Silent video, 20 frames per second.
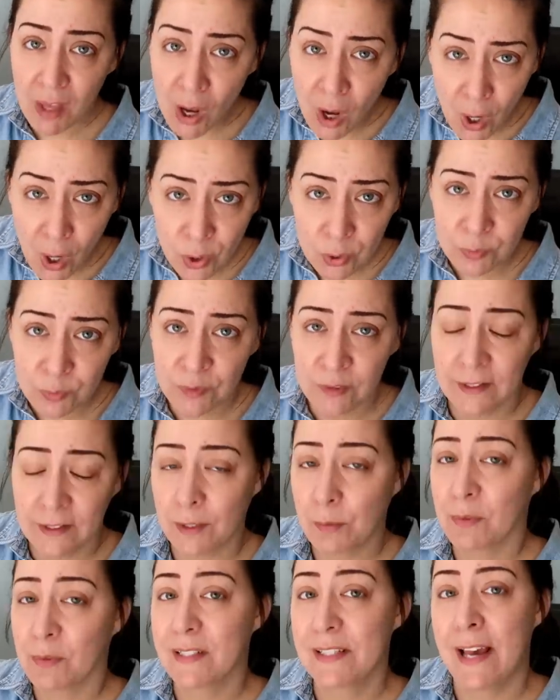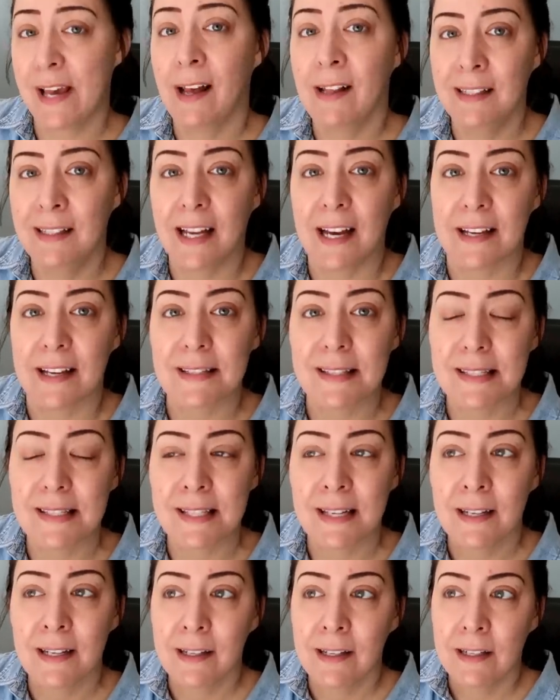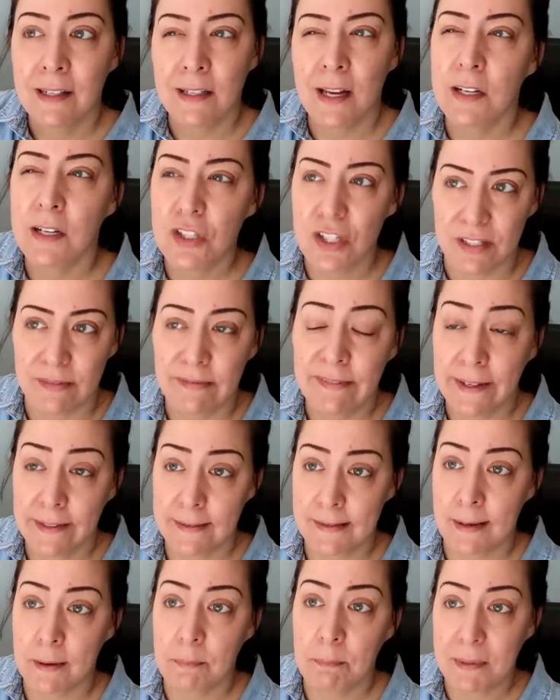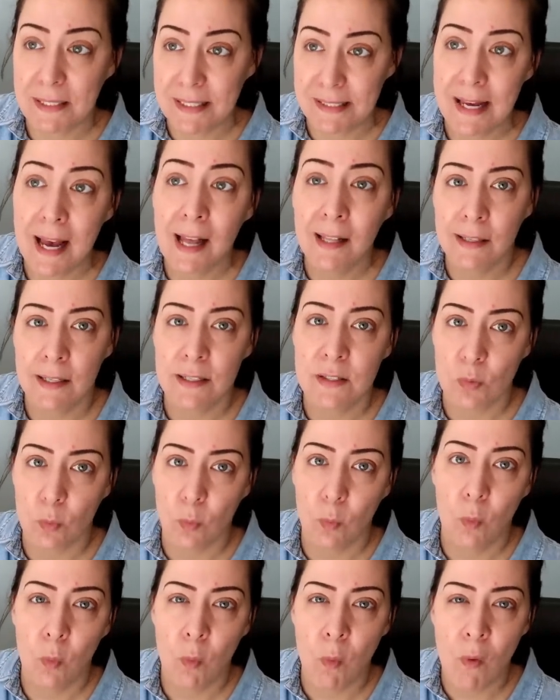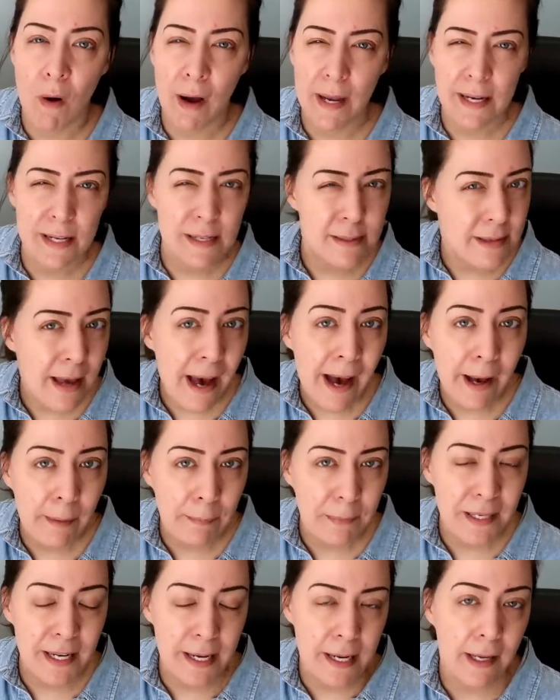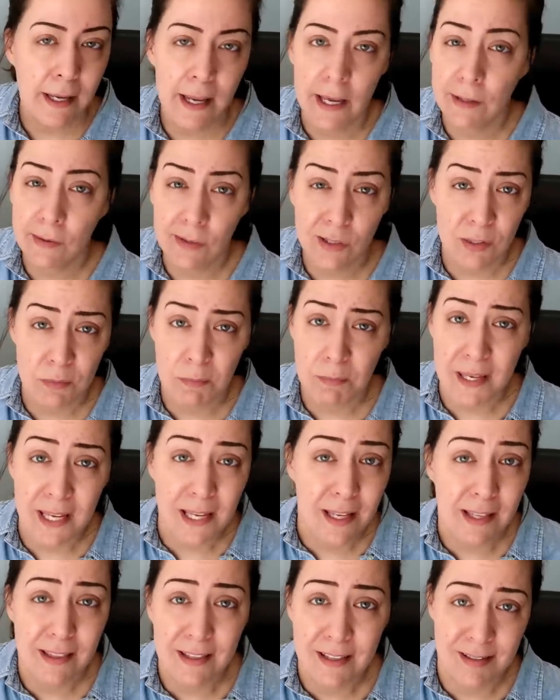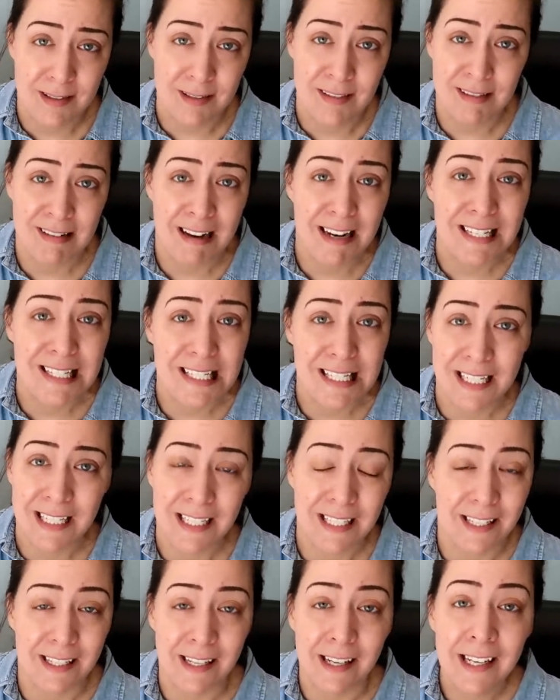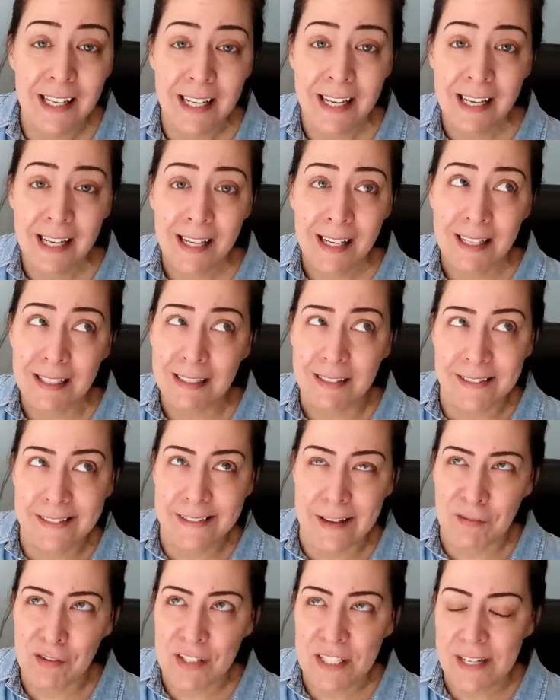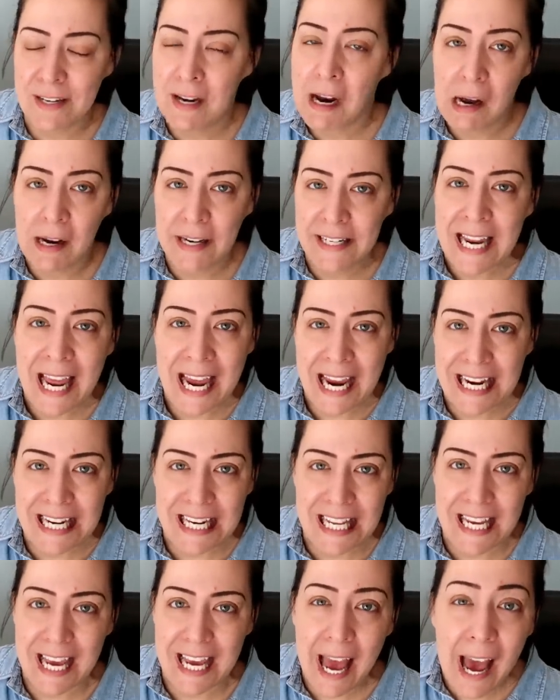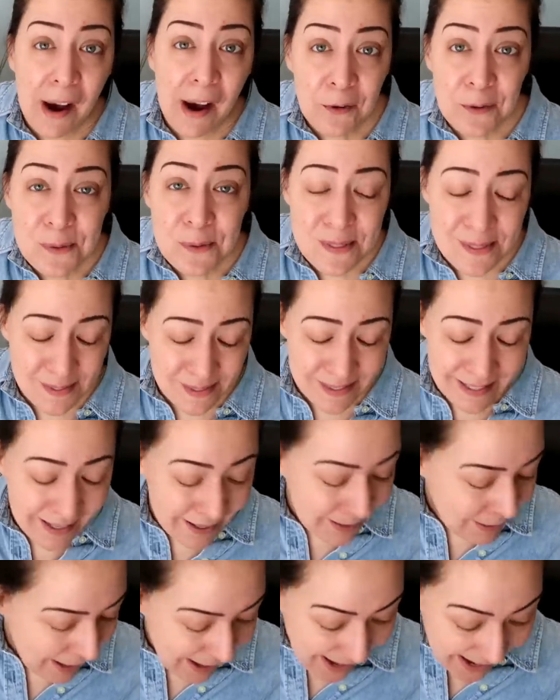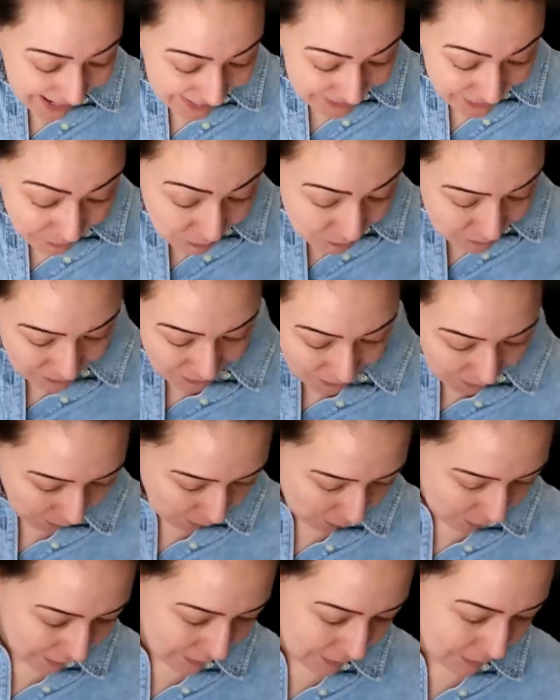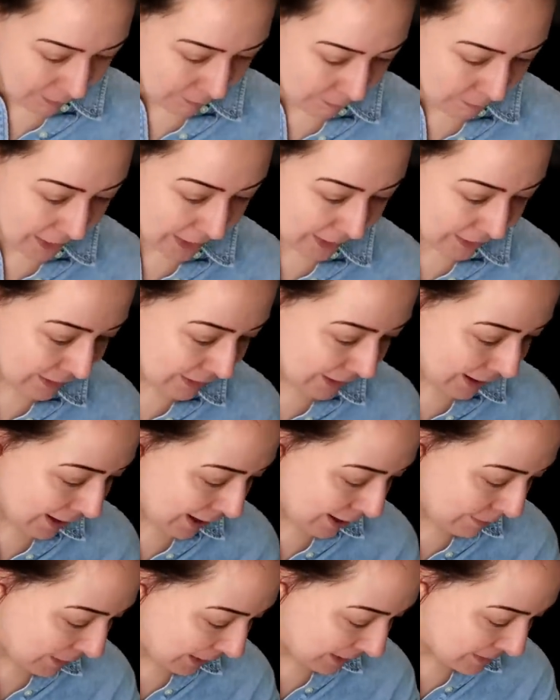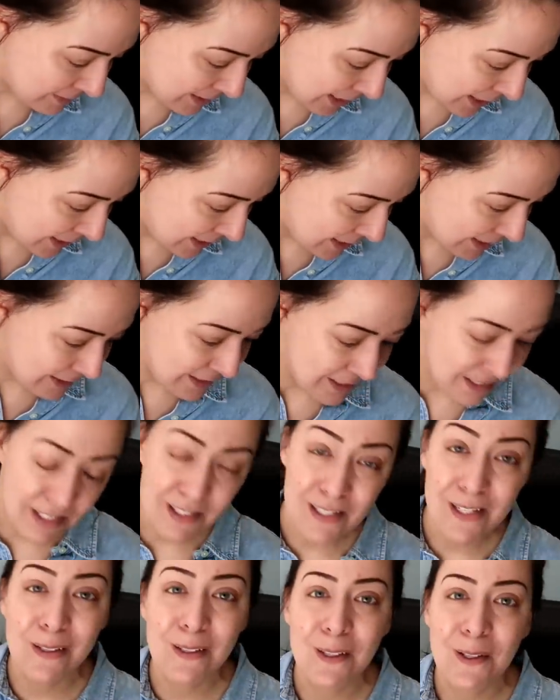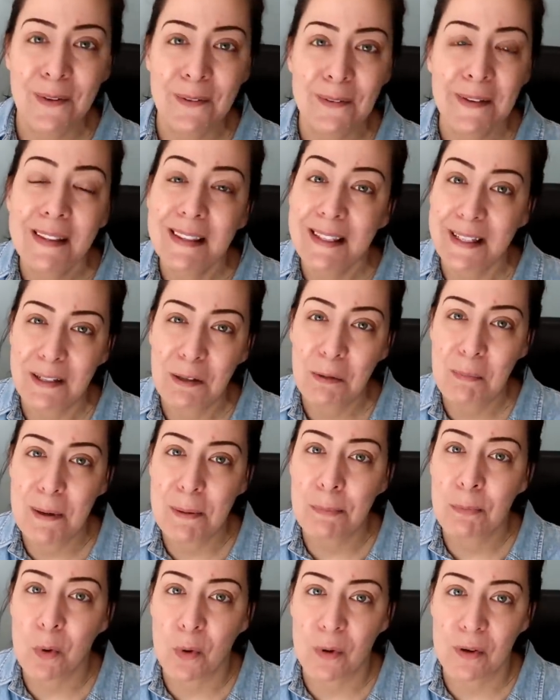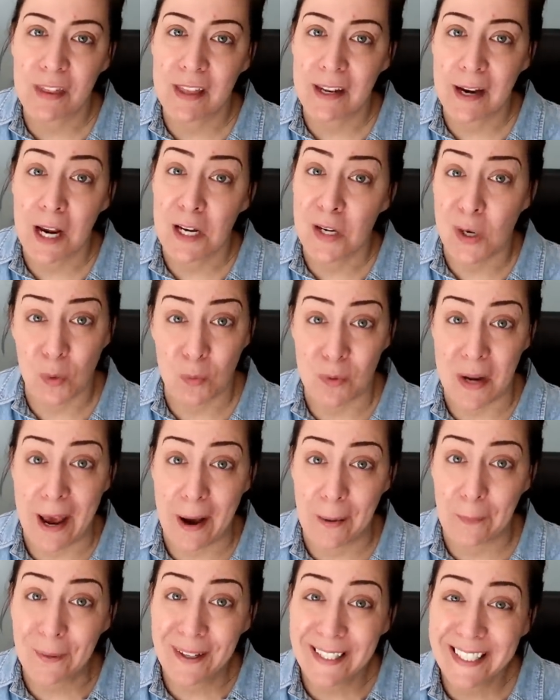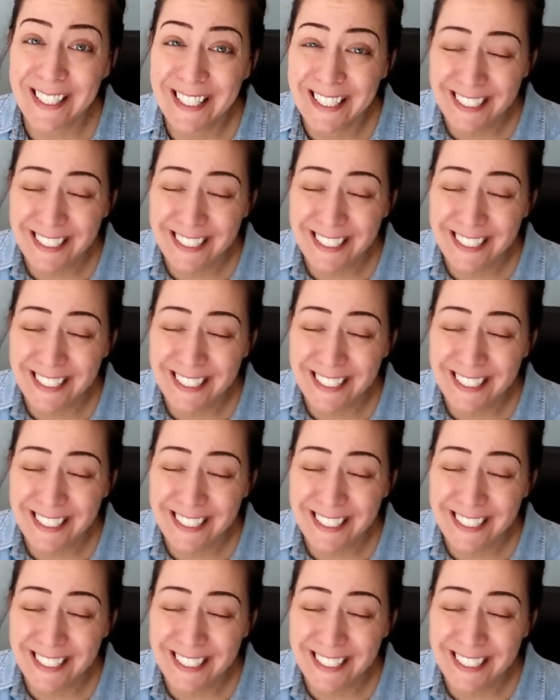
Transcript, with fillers: Hopefully will tell us, not just fix it, but tell us what is happening. It could be this is a nineteen seventy-nine eighty house. I don't know, but I'm excited to learn a little bit more than I know now.